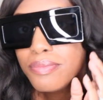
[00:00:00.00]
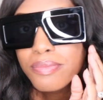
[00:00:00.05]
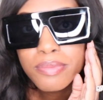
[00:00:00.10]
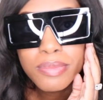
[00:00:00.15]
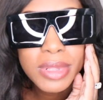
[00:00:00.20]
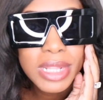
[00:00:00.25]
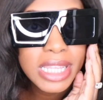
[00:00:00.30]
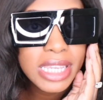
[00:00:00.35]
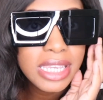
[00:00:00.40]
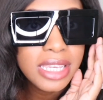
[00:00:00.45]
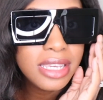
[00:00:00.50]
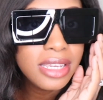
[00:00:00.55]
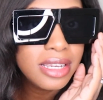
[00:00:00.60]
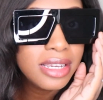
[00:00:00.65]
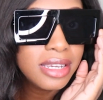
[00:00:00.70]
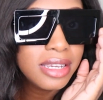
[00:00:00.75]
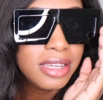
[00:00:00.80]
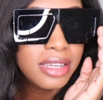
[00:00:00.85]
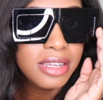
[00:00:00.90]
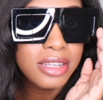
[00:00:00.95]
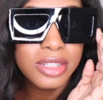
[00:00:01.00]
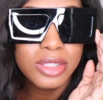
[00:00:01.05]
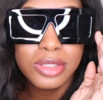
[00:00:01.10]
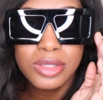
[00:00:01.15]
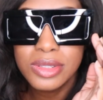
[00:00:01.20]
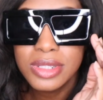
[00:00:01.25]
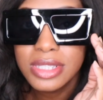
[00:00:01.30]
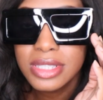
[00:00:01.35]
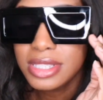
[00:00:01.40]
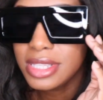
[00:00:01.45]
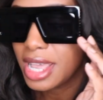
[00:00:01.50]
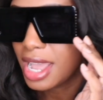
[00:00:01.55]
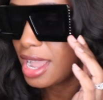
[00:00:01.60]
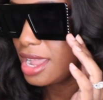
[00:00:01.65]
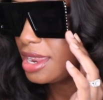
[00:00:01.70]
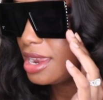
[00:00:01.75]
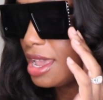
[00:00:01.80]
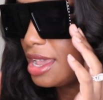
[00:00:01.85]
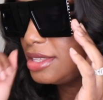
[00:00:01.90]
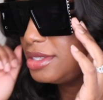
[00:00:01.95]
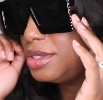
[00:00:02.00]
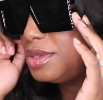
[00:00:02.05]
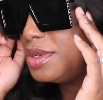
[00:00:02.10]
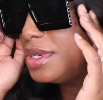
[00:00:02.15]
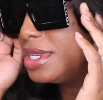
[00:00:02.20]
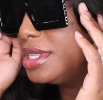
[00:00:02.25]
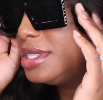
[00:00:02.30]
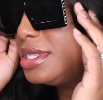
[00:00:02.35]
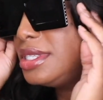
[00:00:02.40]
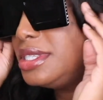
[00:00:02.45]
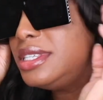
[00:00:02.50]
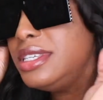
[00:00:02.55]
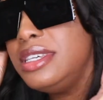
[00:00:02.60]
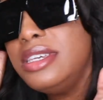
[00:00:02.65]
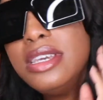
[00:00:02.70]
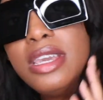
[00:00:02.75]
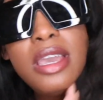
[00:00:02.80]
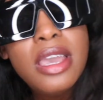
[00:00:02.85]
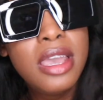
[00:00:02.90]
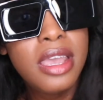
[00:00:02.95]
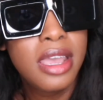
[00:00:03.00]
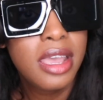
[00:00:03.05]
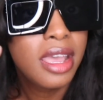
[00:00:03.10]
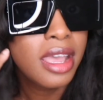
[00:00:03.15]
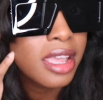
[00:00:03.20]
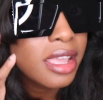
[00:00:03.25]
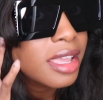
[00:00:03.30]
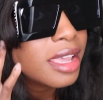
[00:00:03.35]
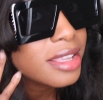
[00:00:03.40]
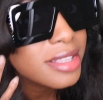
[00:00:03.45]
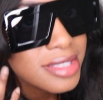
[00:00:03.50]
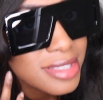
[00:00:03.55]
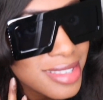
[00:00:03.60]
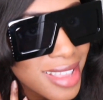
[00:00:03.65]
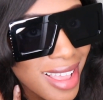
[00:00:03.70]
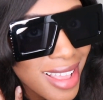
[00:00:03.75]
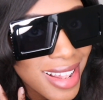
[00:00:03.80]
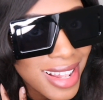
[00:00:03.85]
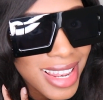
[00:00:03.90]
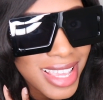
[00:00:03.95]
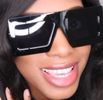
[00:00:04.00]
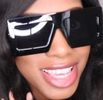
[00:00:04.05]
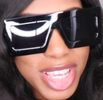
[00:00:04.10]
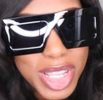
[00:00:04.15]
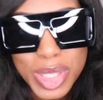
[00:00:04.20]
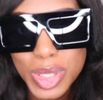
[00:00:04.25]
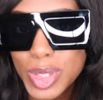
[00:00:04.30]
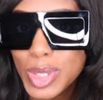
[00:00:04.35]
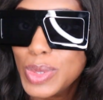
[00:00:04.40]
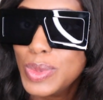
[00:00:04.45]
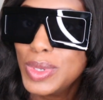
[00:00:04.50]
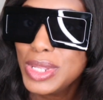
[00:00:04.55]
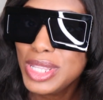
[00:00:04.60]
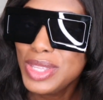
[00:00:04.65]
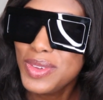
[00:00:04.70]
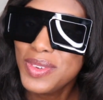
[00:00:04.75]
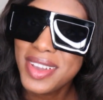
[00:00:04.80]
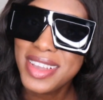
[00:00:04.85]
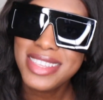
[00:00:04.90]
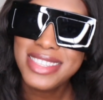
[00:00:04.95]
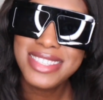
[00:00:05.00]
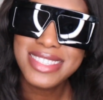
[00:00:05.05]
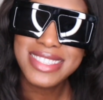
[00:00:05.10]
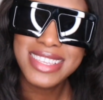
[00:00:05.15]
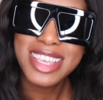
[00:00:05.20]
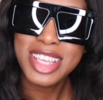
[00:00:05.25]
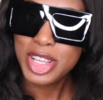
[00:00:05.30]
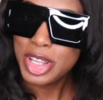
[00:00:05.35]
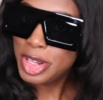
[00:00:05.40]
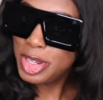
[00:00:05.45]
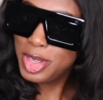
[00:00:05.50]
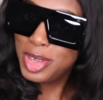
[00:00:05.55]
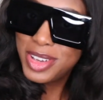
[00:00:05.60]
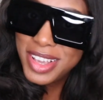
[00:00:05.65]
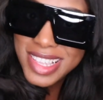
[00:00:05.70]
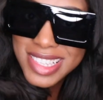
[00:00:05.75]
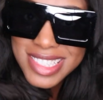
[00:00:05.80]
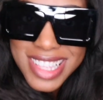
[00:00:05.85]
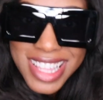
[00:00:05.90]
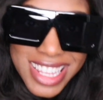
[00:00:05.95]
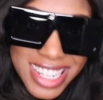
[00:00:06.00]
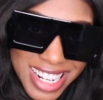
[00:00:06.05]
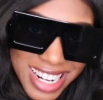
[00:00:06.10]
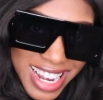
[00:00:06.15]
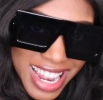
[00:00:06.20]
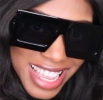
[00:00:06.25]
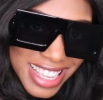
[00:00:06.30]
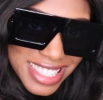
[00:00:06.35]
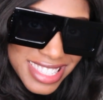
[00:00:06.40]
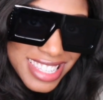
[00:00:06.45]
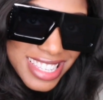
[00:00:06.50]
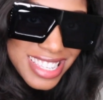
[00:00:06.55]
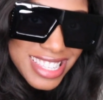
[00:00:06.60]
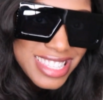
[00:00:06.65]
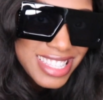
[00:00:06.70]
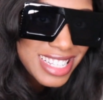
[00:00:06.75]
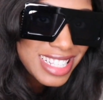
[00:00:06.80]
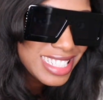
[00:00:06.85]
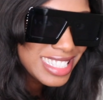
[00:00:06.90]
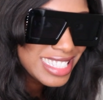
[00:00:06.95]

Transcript: bling to the side, as you can see. Yes, I like it. So what do you guys think? Do you guys like the glasses?